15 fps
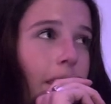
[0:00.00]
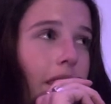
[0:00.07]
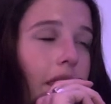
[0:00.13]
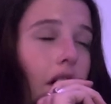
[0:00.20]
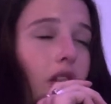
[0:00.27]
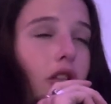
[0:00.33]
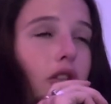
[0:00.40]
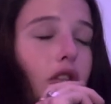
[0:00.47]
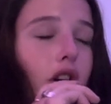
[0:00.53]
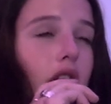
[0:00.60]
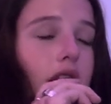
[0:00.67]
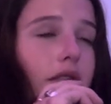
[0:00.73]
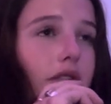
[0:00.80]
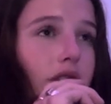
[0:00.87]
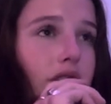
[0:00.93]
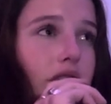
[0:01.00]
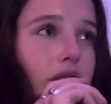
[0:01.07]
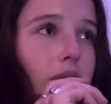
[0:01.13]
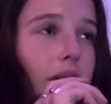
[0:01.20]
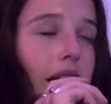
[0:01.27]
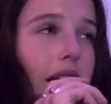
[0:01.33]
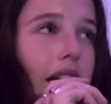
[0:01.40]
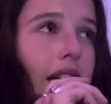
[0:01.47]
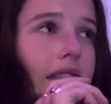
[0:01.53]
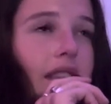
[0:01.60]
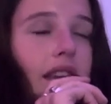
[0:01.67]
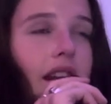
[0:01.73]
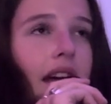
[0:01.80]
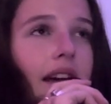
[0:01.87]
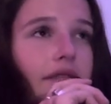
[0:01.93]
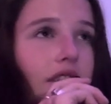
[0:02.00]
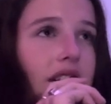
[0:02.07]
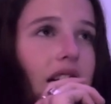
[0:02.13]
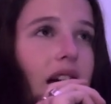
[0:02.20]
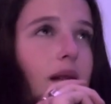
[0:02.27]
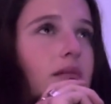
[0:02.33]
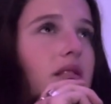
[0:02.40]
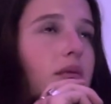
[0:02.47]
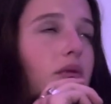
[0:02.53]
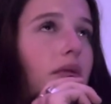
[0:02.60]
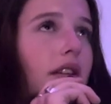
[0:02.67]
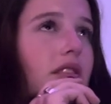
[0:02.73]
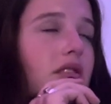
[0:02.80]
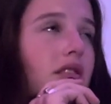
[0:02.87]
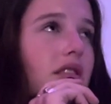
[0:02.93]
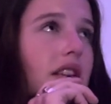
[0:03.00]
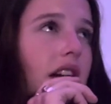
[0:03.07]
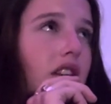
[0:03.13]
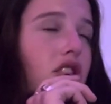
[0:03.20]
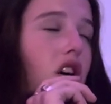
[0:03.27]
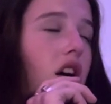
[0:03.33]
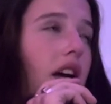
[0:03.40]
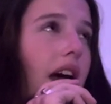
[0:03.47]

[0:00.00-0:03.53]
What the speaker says: that a lot of girls are wearing. And then every time someone wears it on TikTok,